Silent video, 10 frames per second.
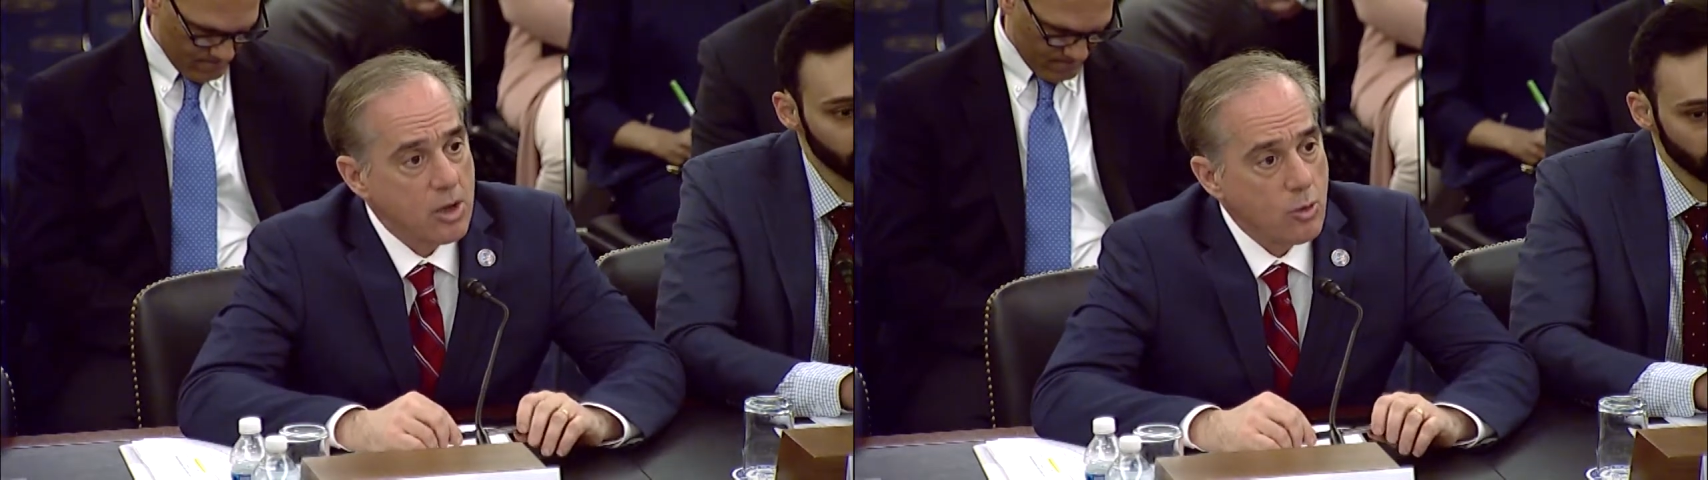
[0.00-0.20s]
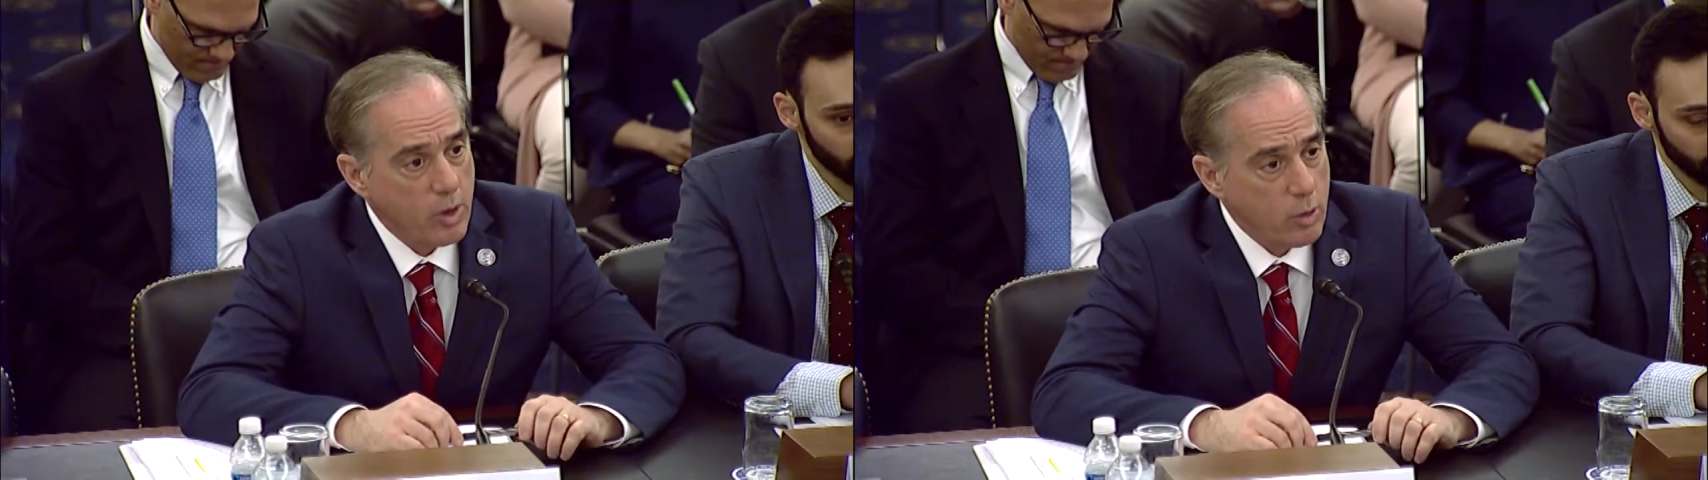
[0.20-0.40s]

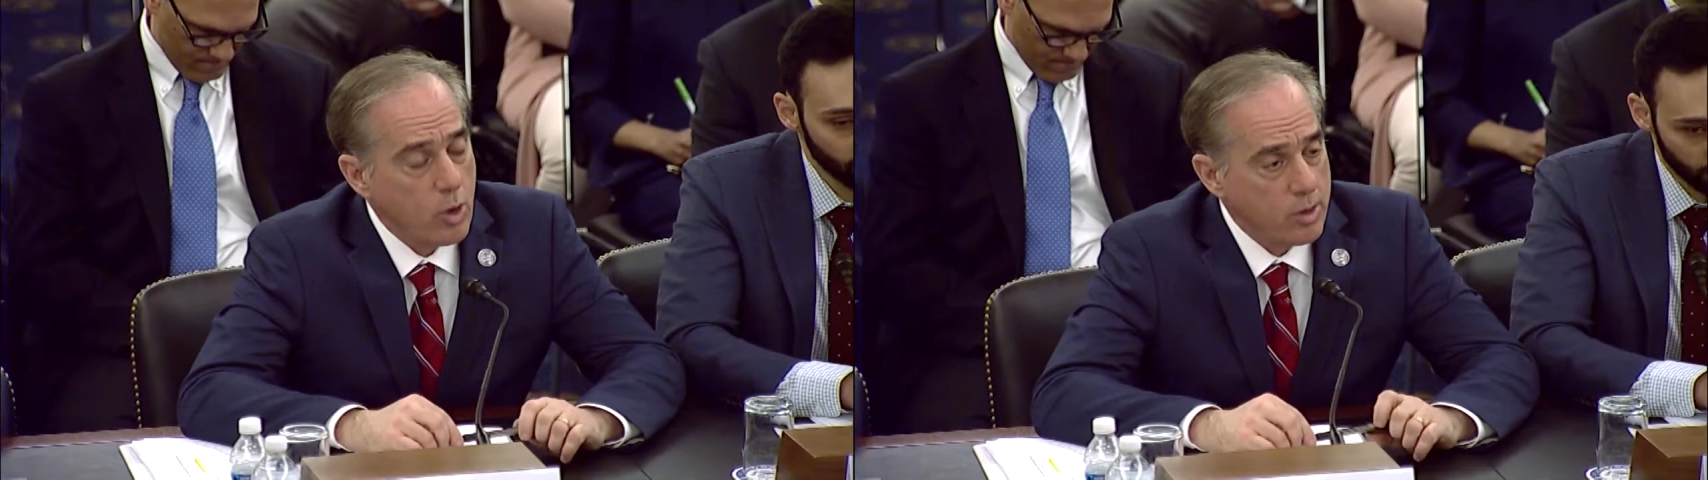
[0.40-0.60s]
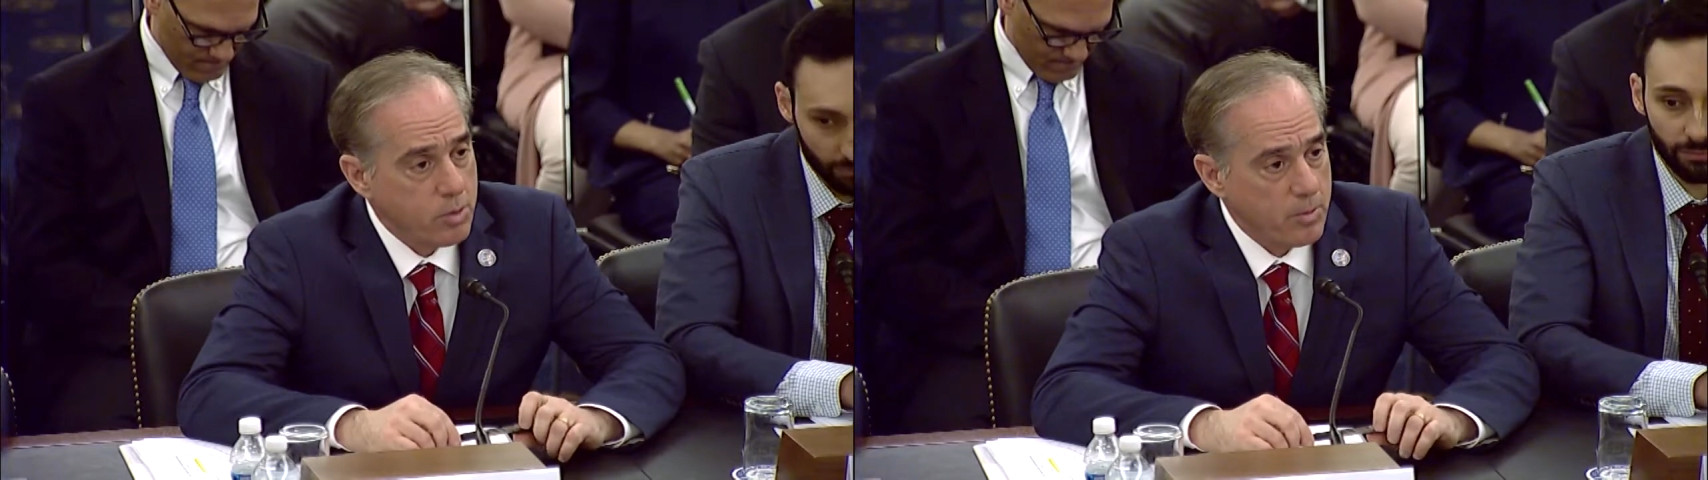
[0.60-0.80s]
we
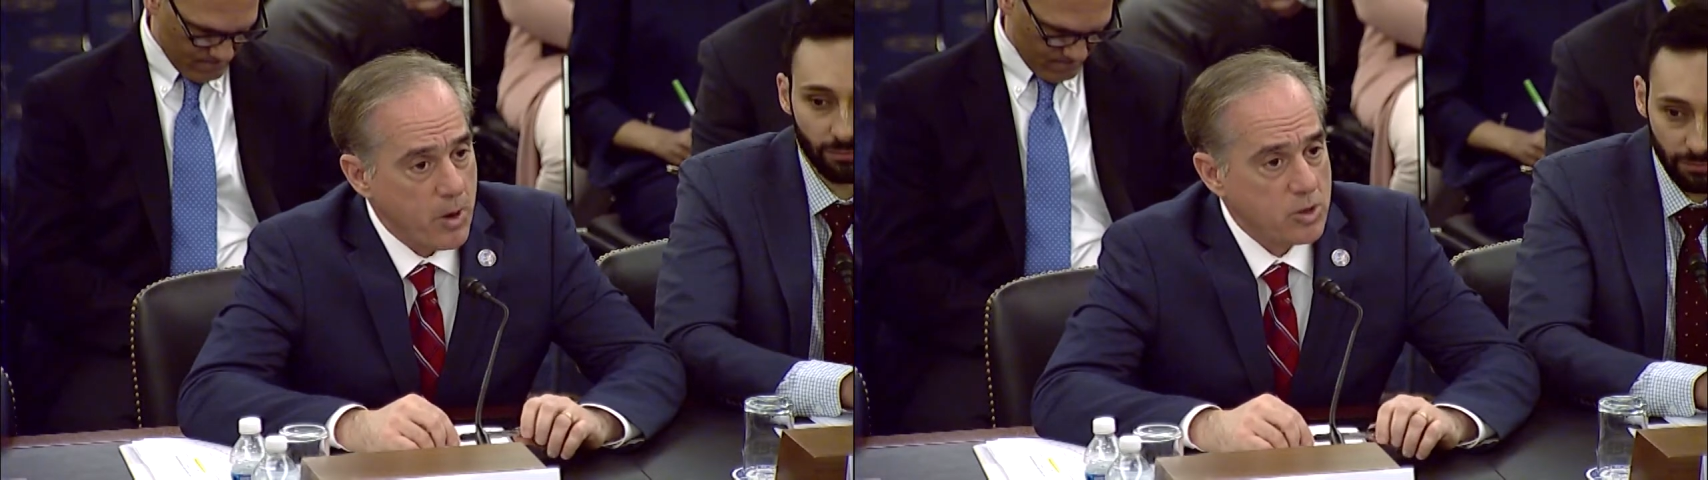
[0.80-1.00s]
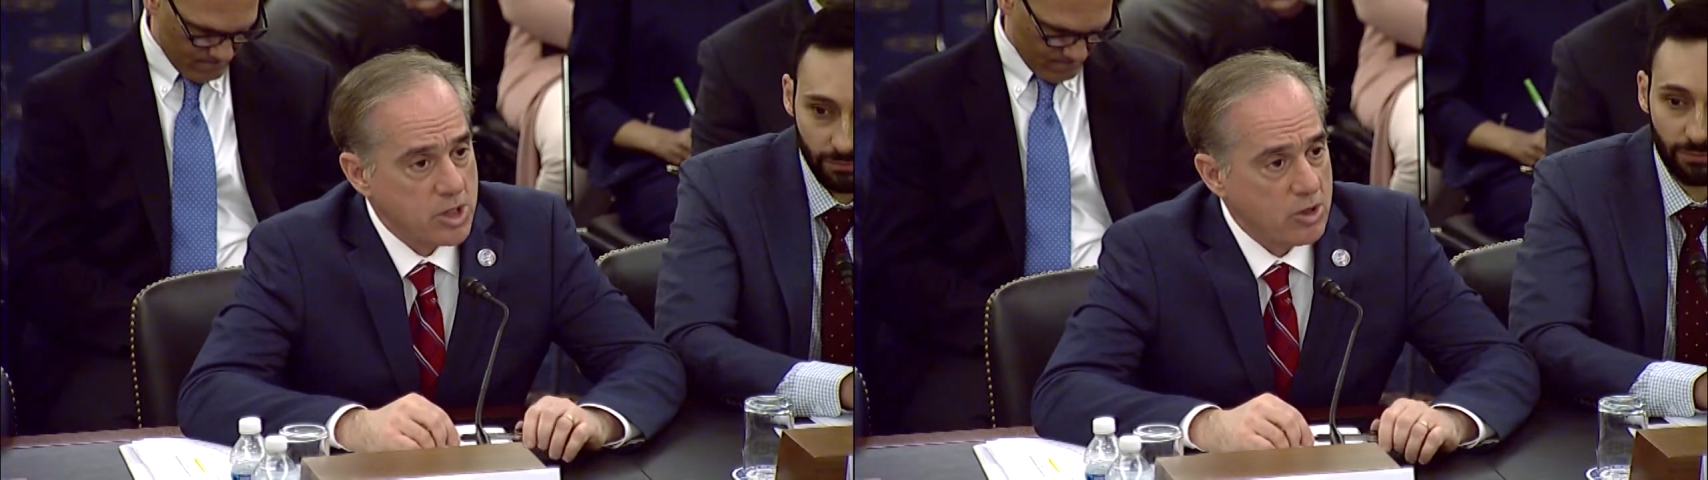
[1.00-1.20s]
would
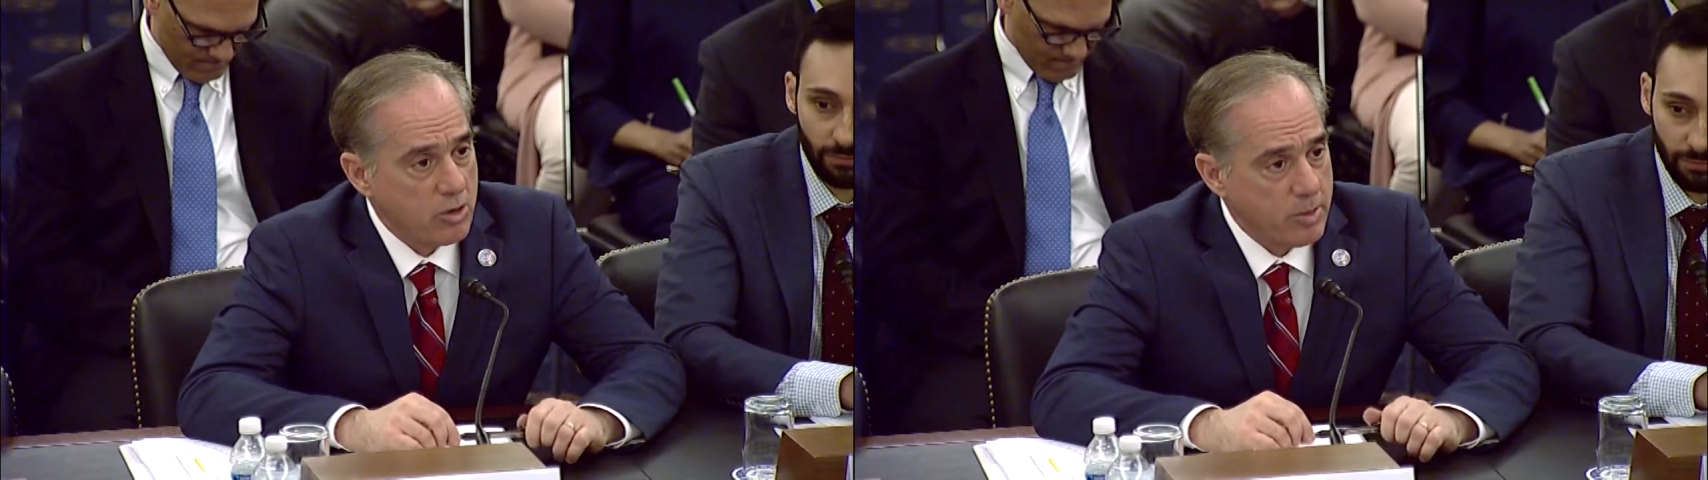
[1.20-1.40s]
propose that there